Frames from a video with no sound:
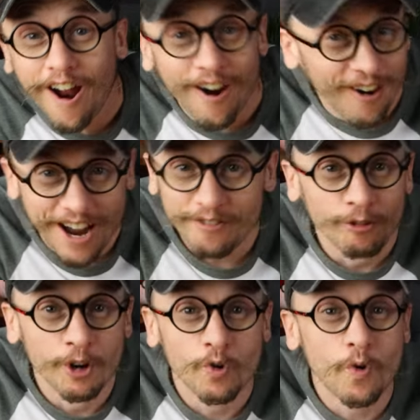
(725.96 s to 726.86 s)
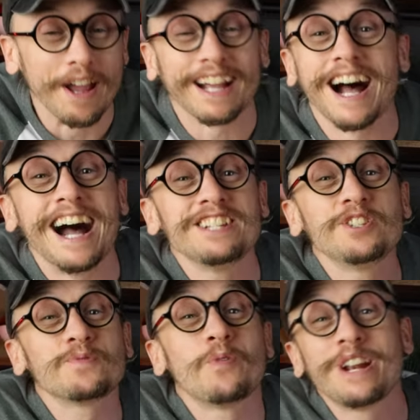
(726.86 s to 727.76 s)
All right, real quick. I
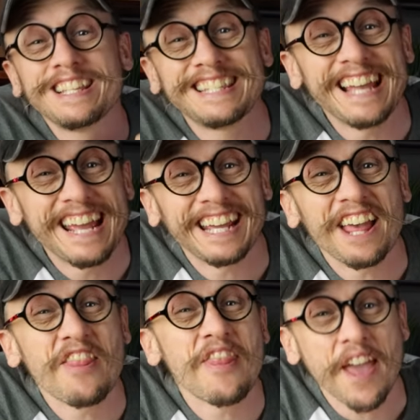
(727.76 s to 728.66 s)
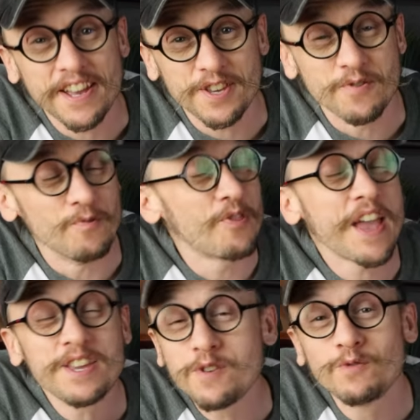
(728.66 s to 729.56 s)
just wanted to say thank you.
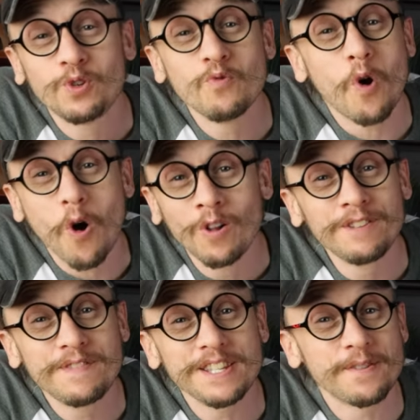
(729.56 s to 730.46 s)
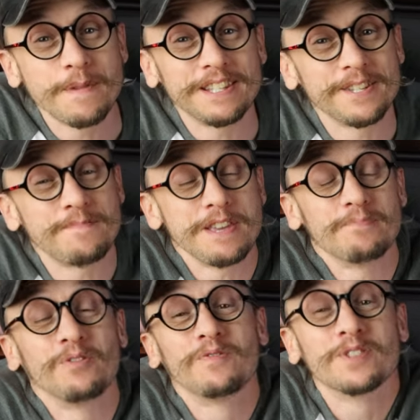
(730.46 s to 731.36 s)
Thank you to all of these amazing
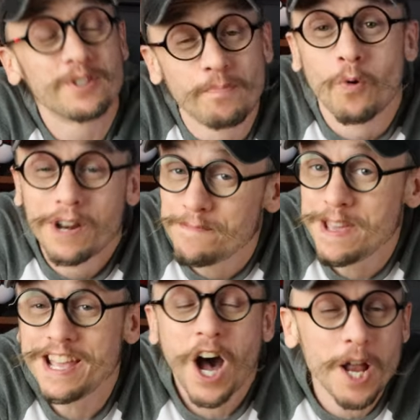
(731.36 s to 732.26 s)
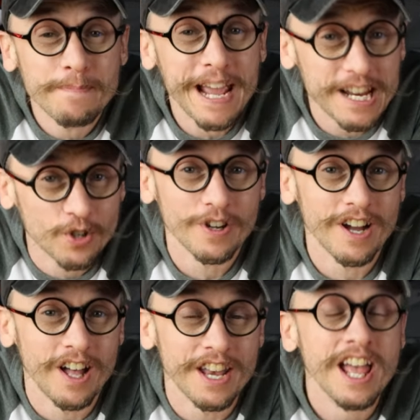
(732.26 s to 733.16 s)
people for supporting me on
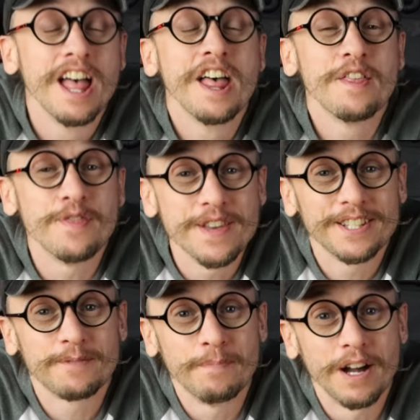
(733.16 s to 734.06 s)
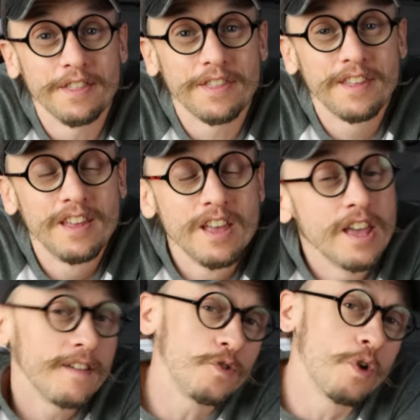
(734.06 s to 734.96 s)
Patreon this month.
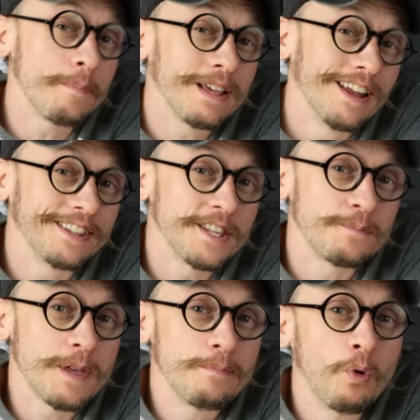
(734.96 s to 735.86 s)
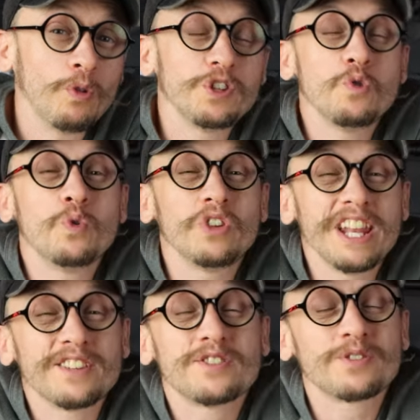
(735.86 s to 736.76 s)
If you want to be like these people, you will
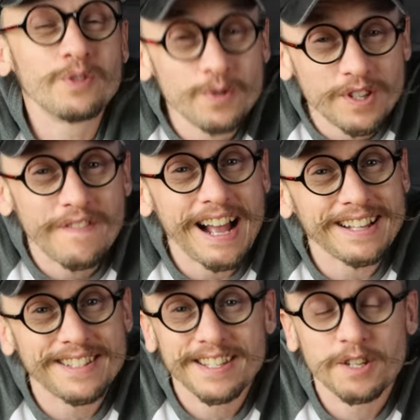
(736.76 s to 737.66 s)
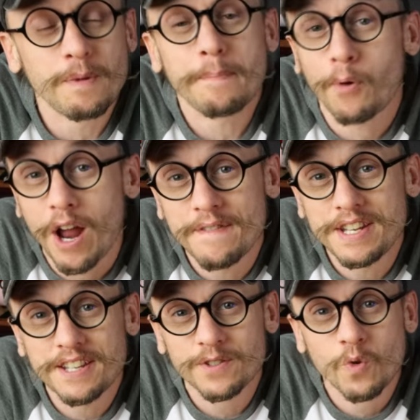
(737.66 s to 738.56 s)
get exclusive access to my
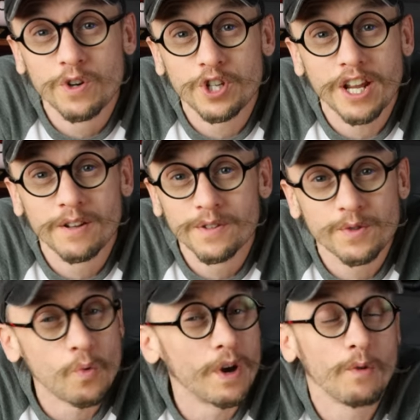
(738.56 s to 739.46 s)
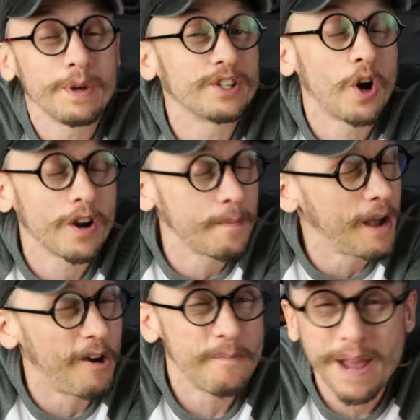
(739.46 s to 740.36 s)
private Discord channels where we talk
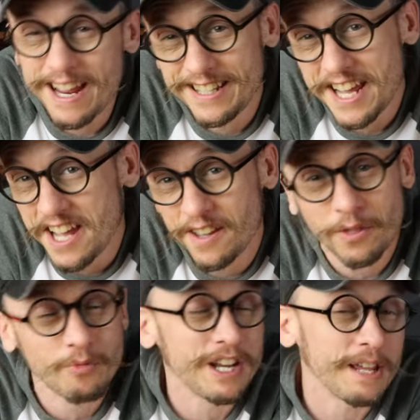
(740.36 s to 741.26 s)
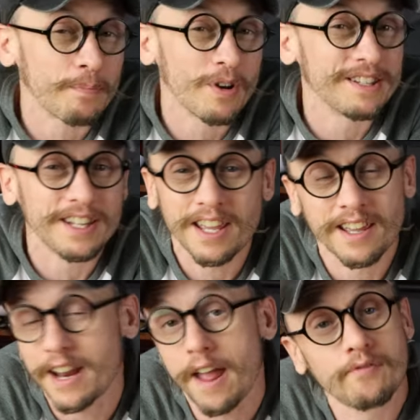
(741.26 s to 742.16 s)
about painting, 3D printing,
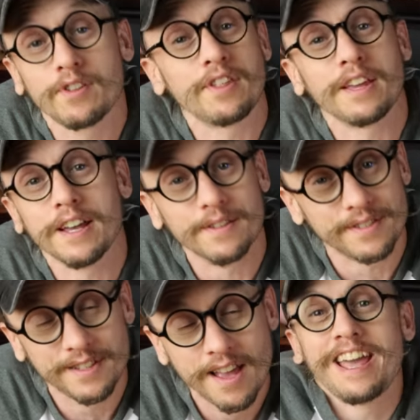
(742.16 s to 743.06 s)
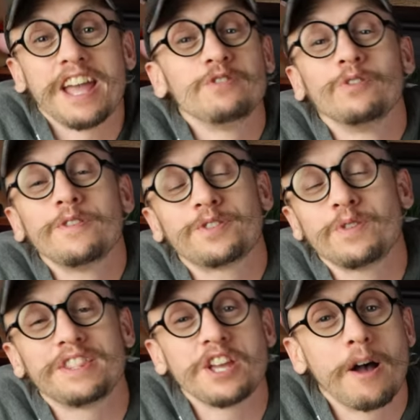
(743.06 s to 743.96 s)
and everything else. And you'll also
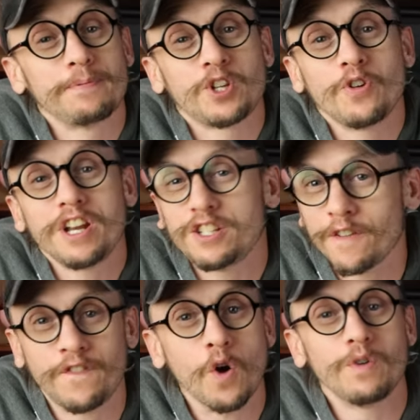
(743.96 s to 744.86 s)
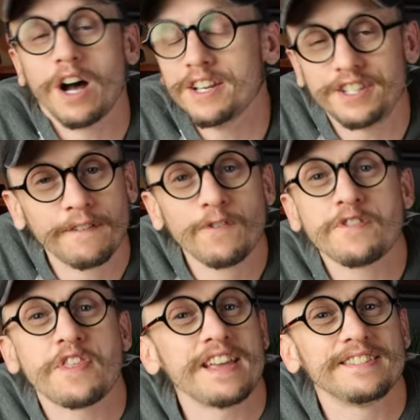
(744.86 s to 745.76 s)
get the opportunity to vote on
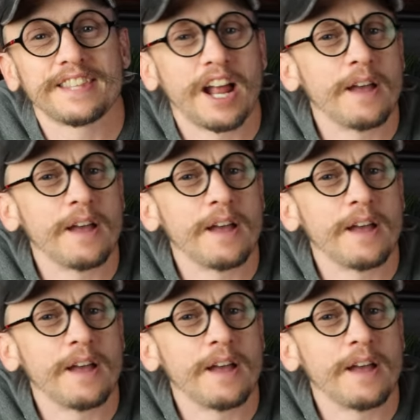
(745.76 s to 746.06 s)
different things that